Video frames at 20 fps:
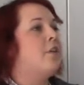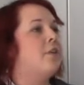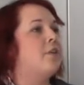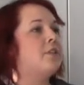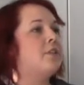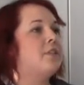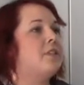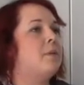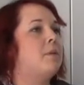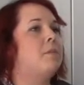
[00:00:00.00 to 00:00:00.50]

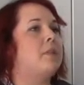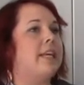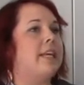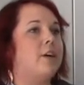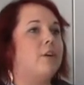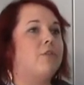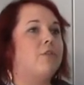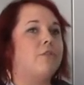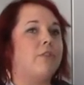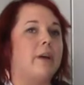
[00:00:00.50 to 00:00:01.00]
there's some
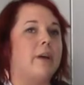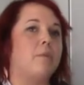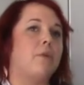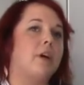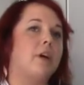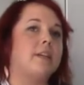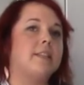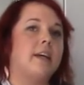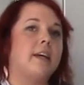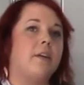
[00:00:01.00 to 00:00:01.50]
legal
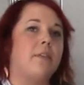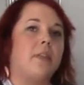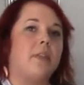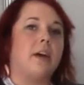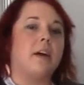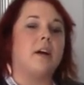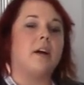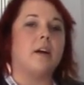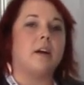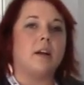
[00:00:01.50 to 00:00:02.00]
frameworks out
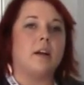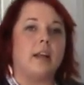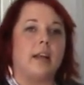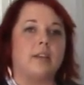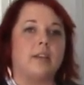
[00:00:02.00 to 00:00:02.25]
there